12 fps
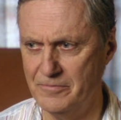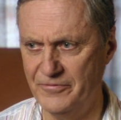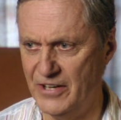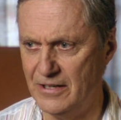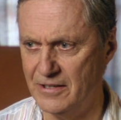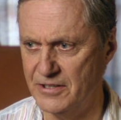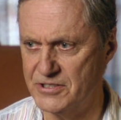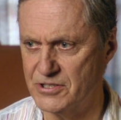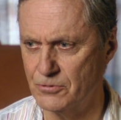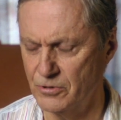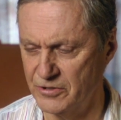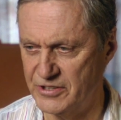village,
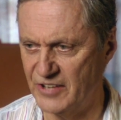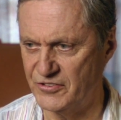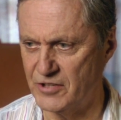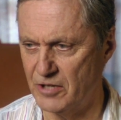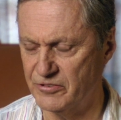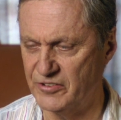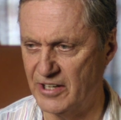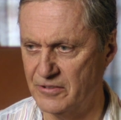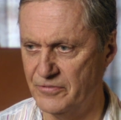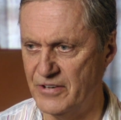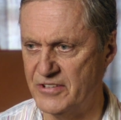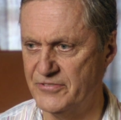or just outside
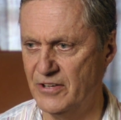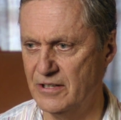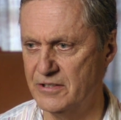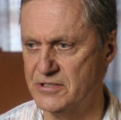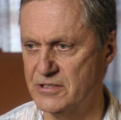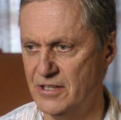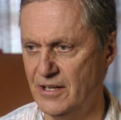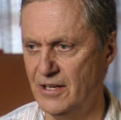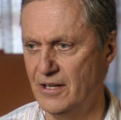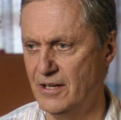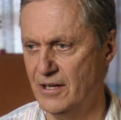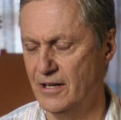a French village.
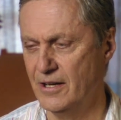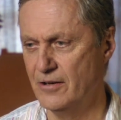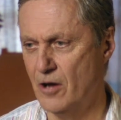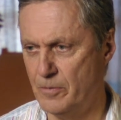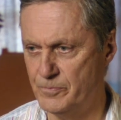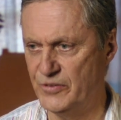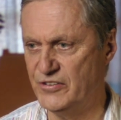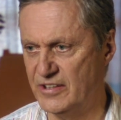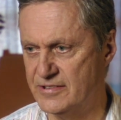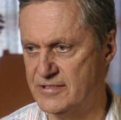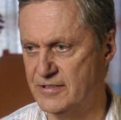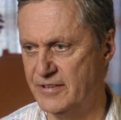And
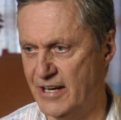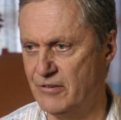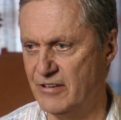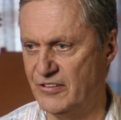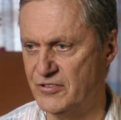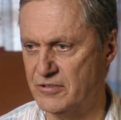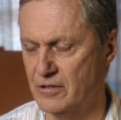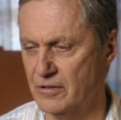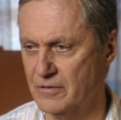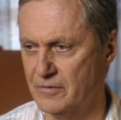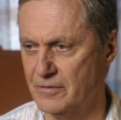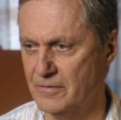opposite their restaurant
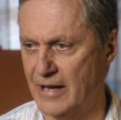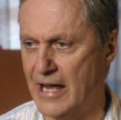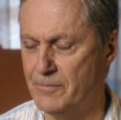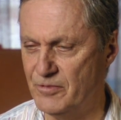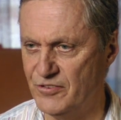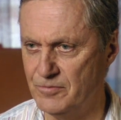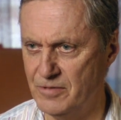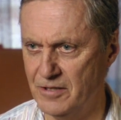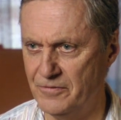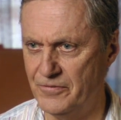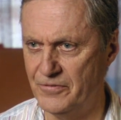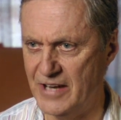happens to be
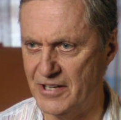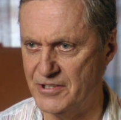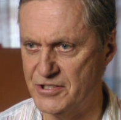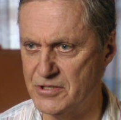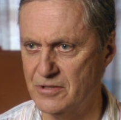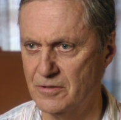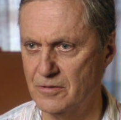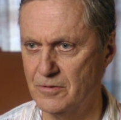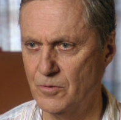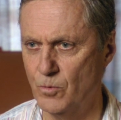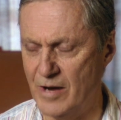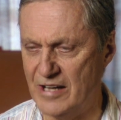a French
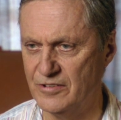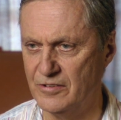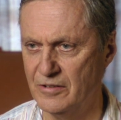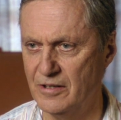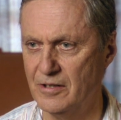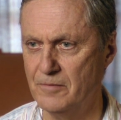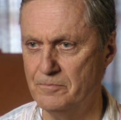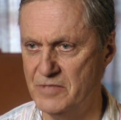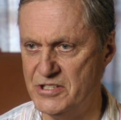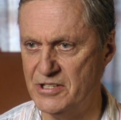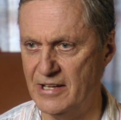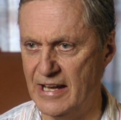one
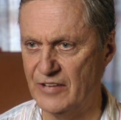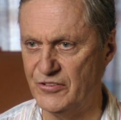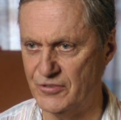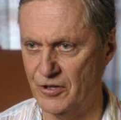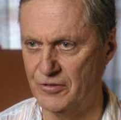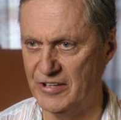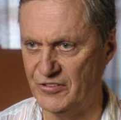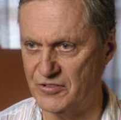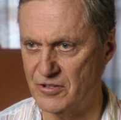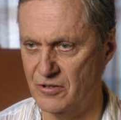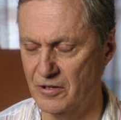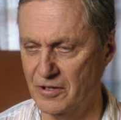Michelin-starred
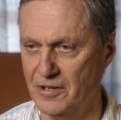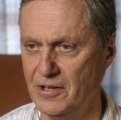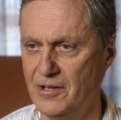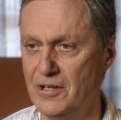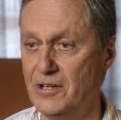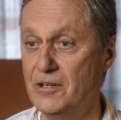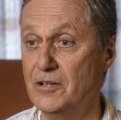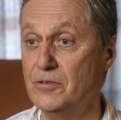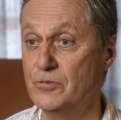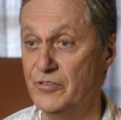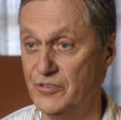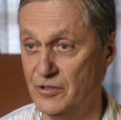restaurant
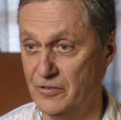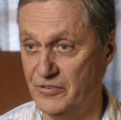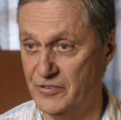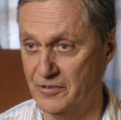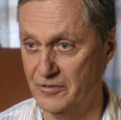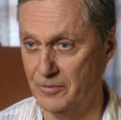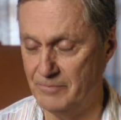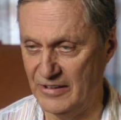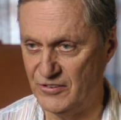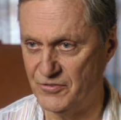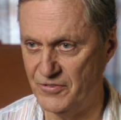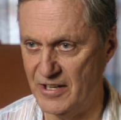who serves the
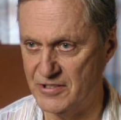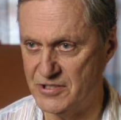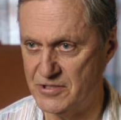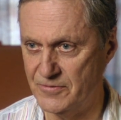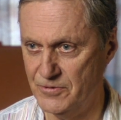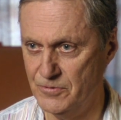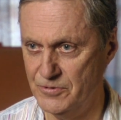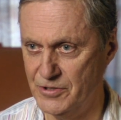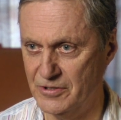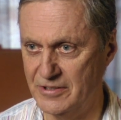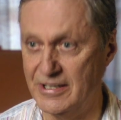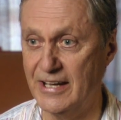best French food you
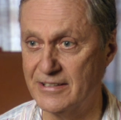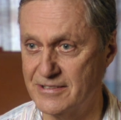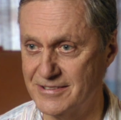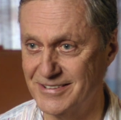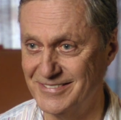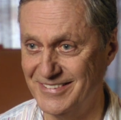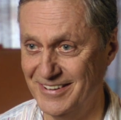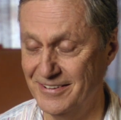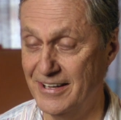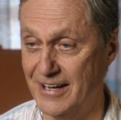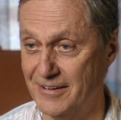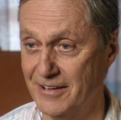can get in
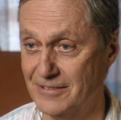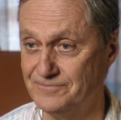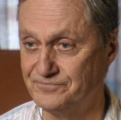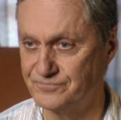the area.